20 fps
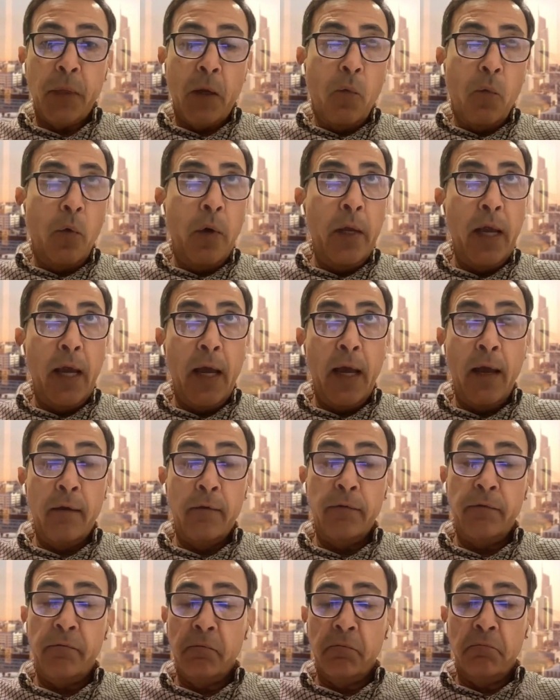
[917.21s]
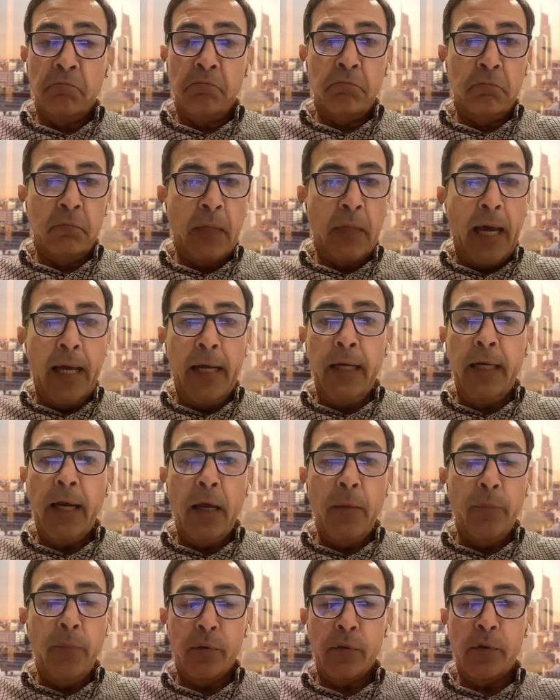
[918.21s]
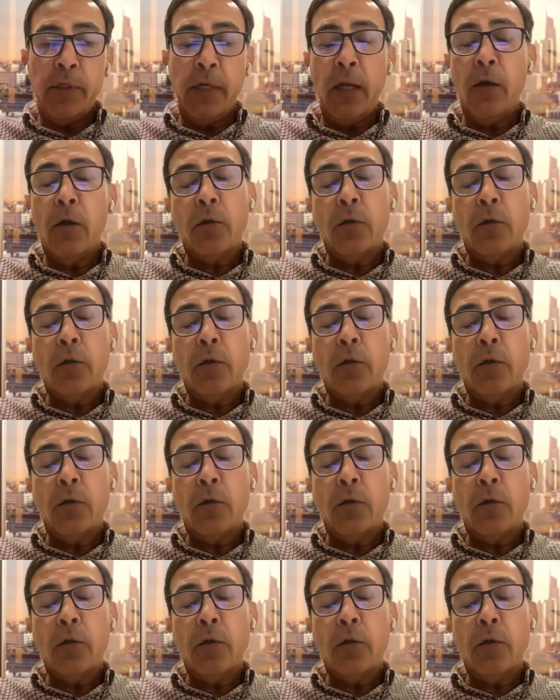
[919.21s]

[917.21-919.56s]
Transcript: we have 99%,